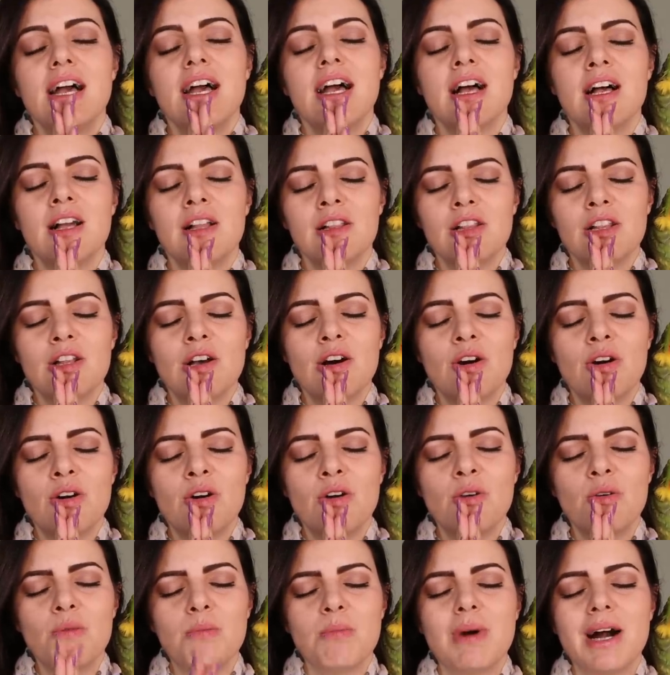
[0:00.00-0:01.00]

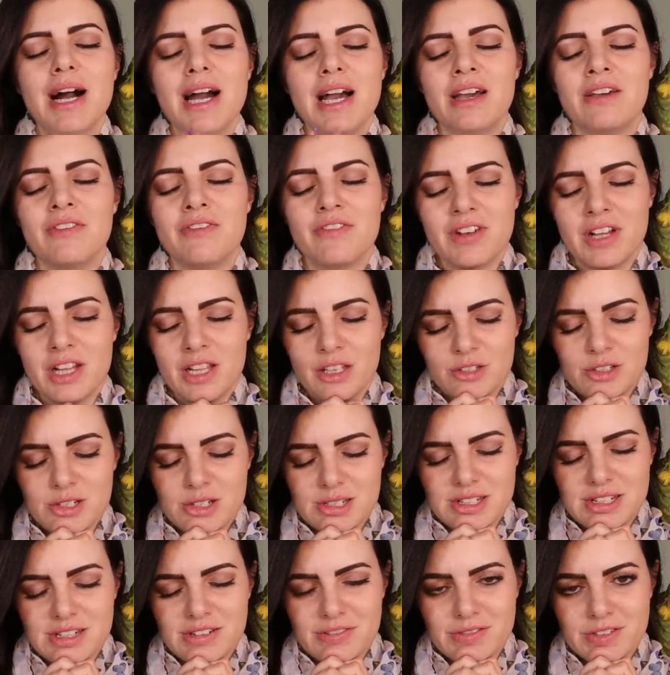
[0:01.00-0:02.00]
Hello, my fellow
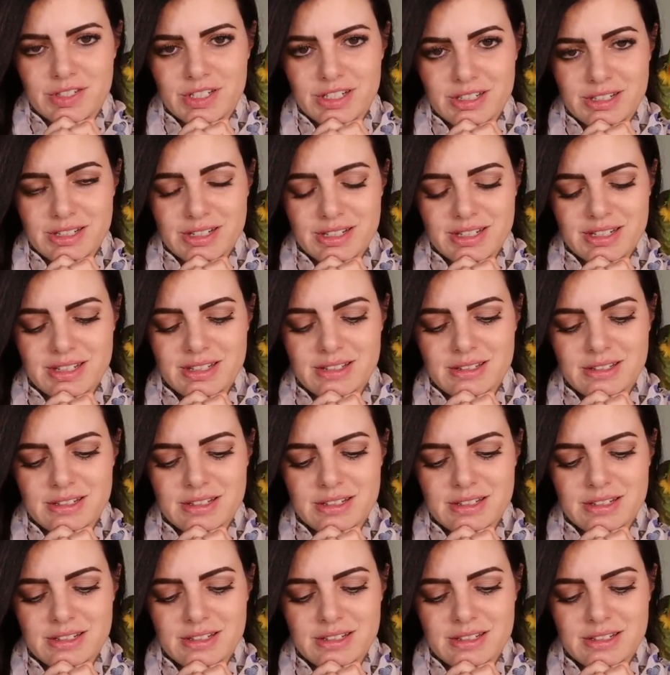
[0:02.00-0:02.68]
sniffers.